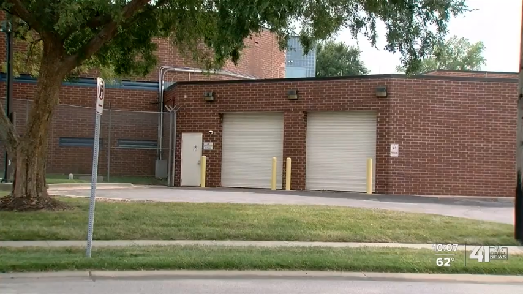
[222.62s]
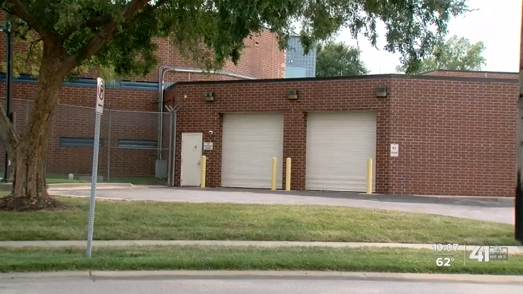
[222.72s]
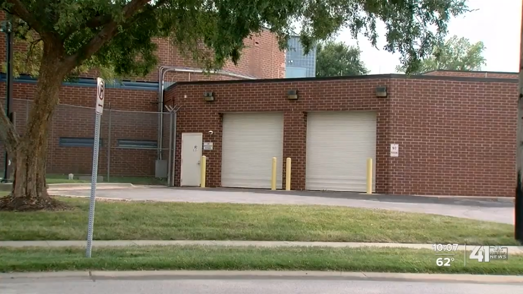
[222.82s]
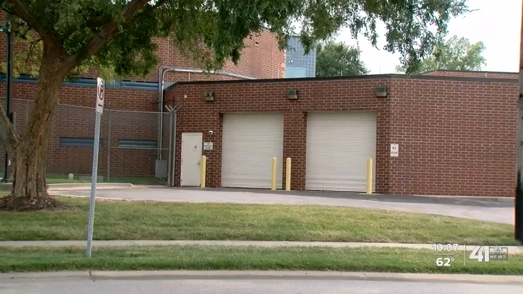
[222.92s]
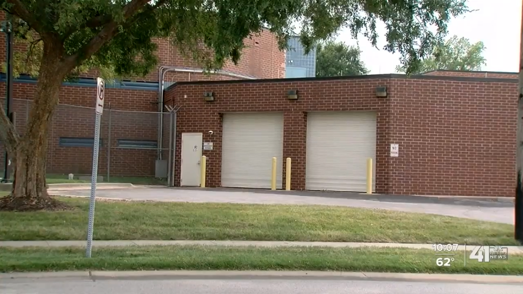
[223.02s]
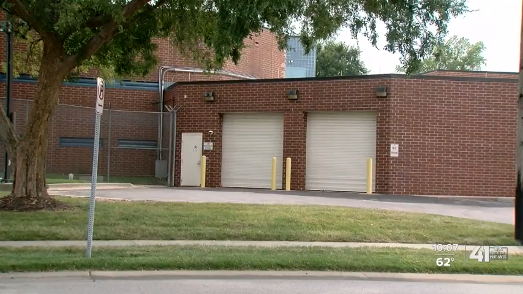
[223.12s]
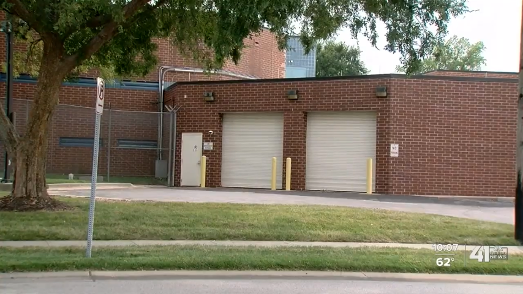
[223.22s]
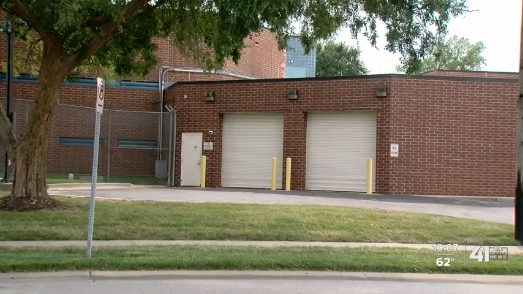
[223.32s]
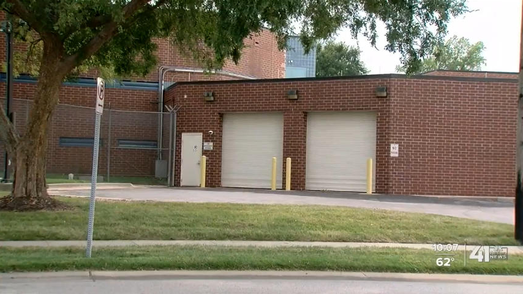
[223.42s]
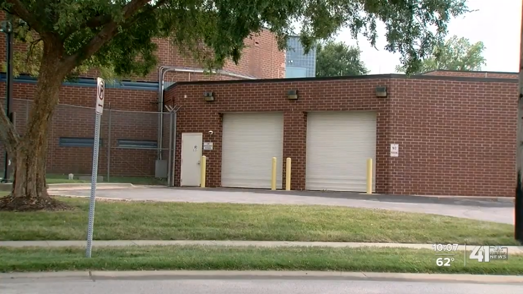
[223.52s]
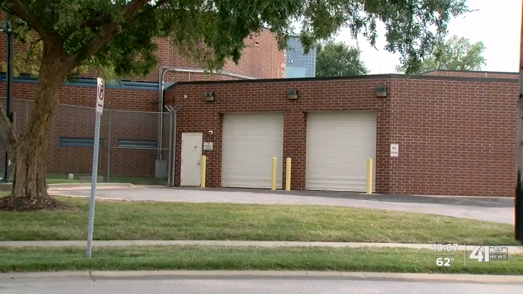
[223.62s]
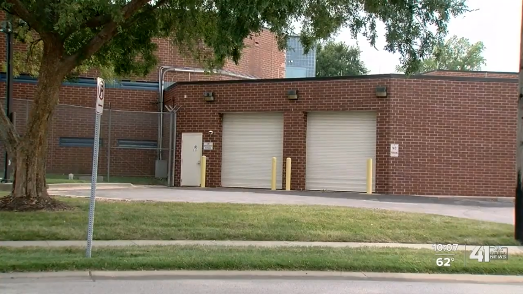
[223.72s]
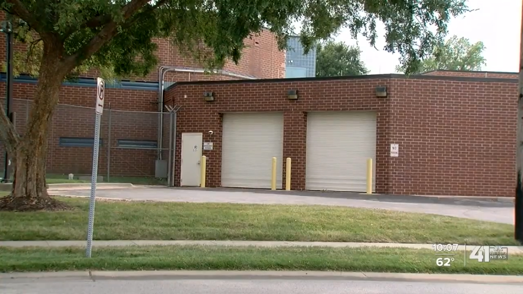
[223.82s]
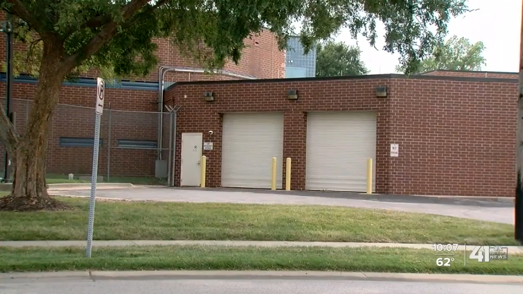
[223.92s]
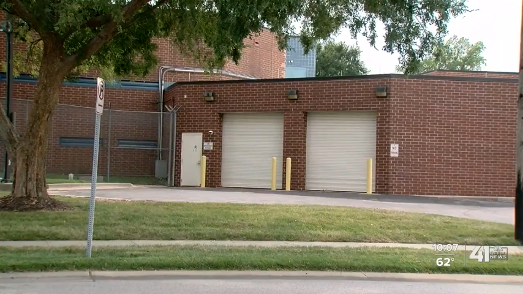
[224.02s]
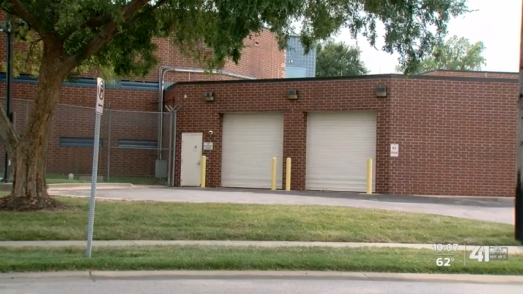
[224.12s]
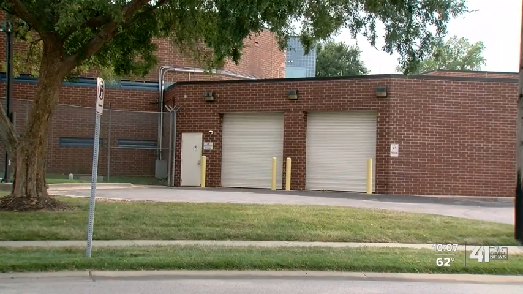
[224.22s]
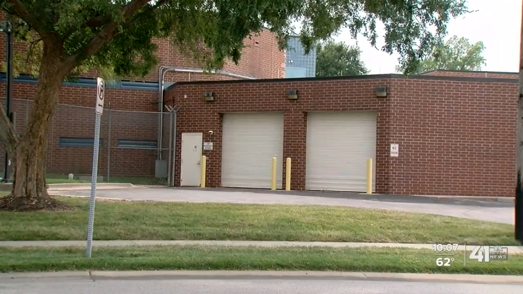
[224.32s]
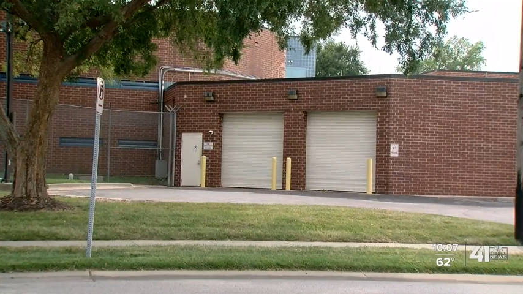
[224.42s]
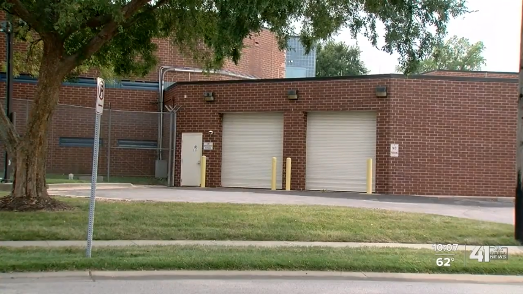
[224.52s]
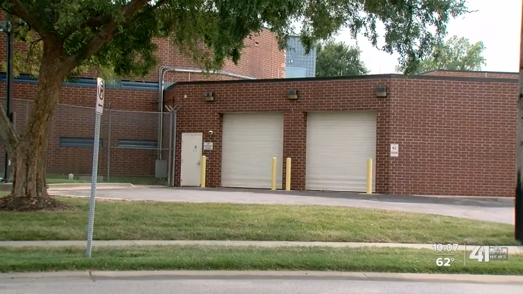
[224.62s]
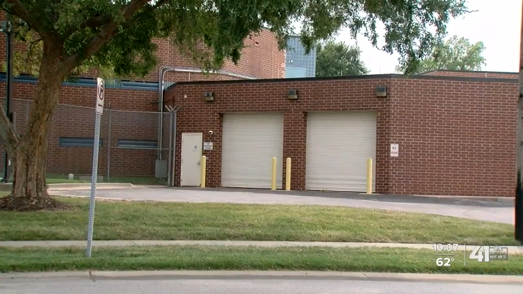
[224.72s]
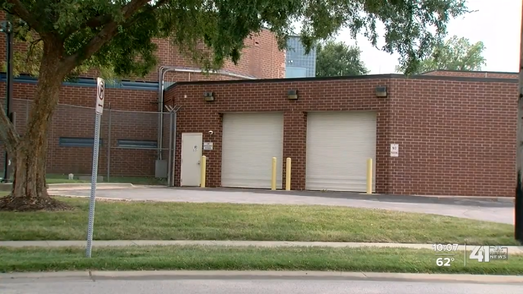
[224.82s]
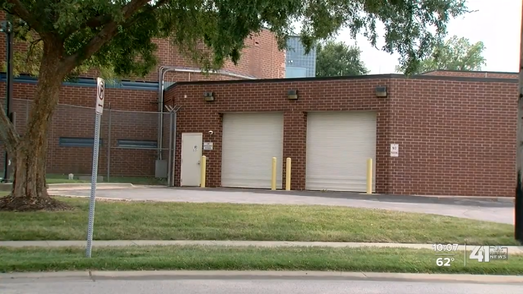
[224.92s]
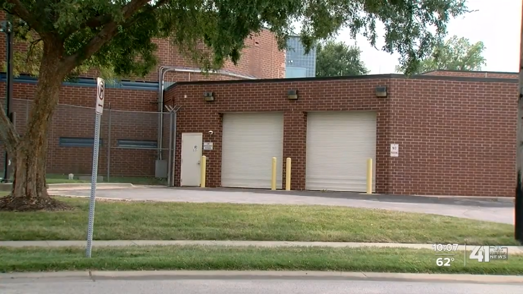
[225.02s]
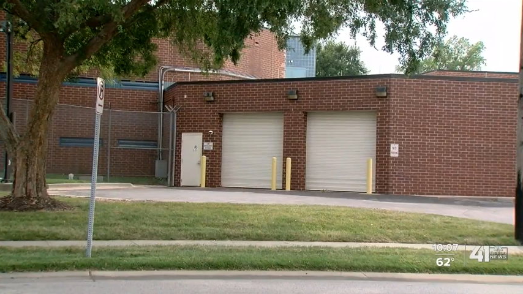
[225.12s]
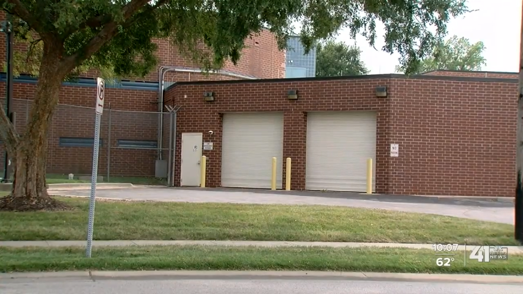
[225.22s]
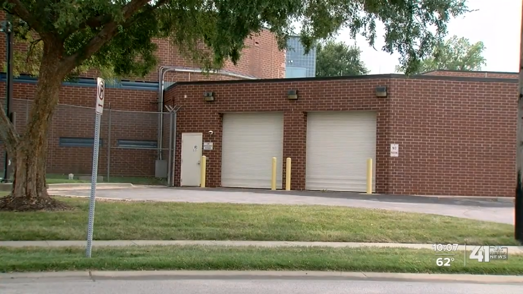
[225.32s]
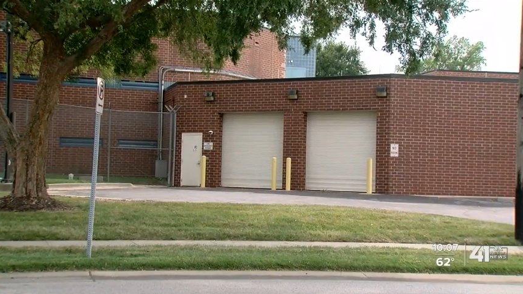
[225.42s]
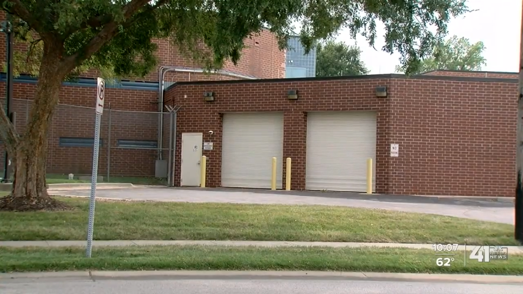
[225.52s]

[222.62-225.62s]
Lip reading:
No face is visible, so there are no lips to read.